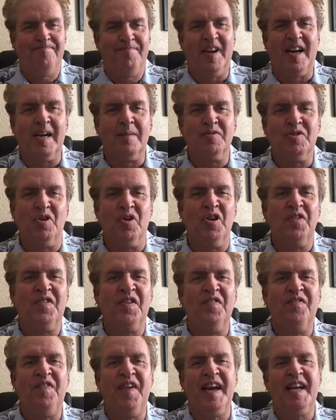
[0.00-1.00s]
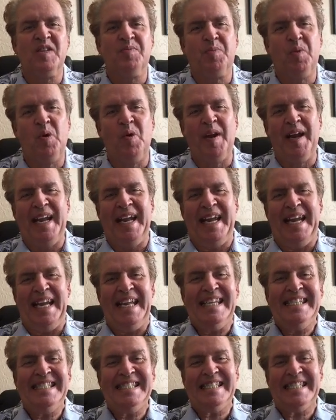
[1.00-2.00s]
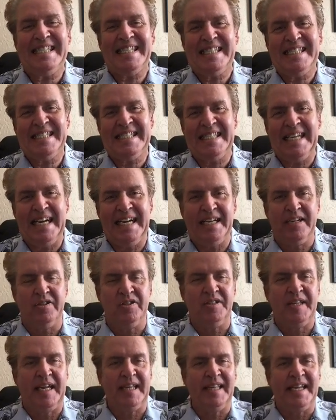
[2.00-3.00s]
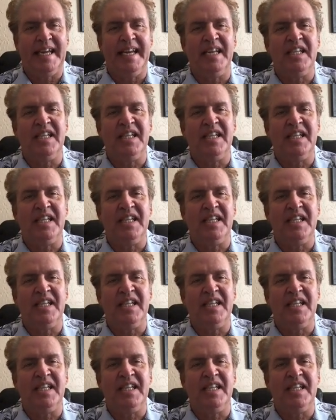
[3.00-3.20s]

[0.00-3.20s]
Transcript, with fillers: Doc still here for Vegas Pro Insiders Daily,